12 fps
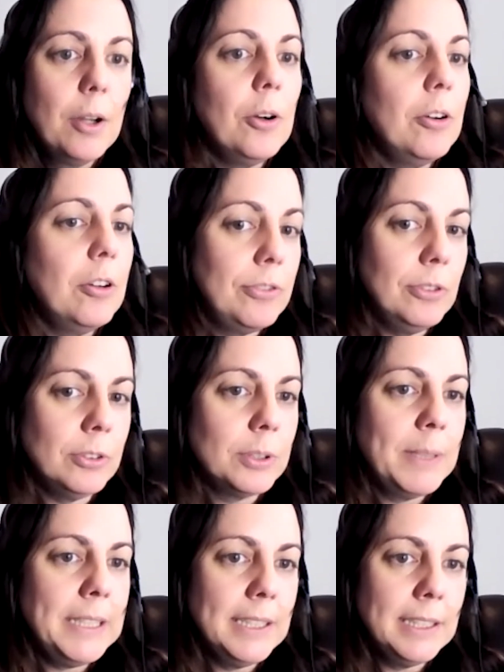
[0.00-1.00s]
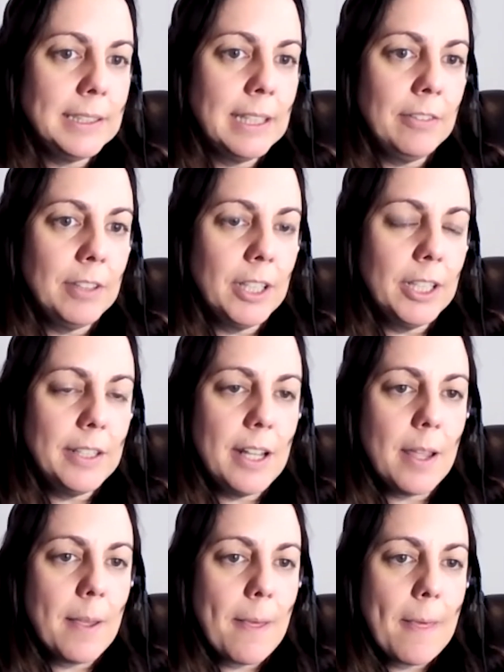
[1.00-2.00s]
or a full species level ID.